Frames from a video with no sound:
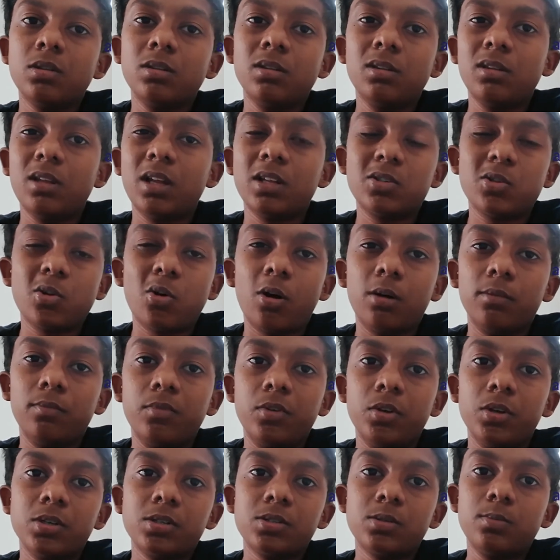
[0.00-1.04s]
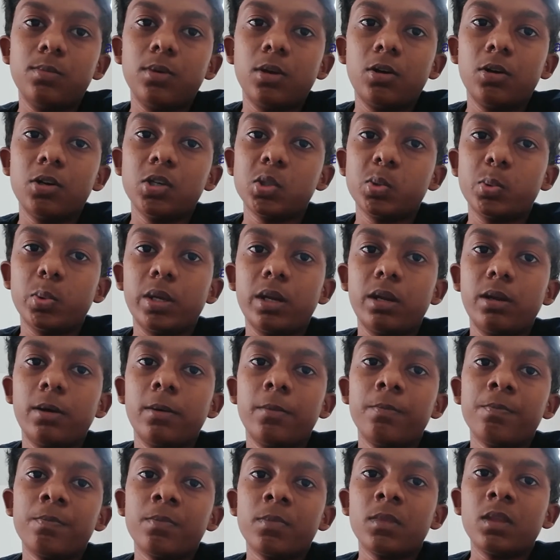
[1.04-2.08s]
That's obvious, because when
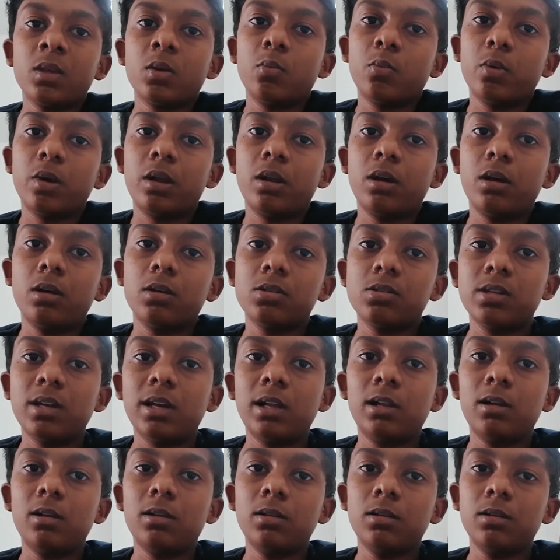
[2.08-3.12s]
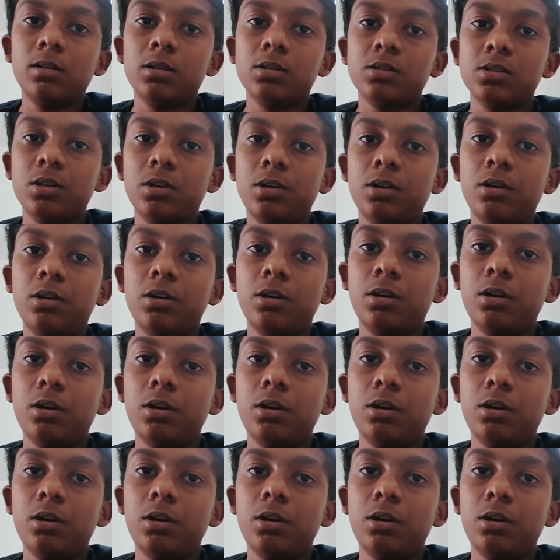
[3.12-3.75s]
a cell is in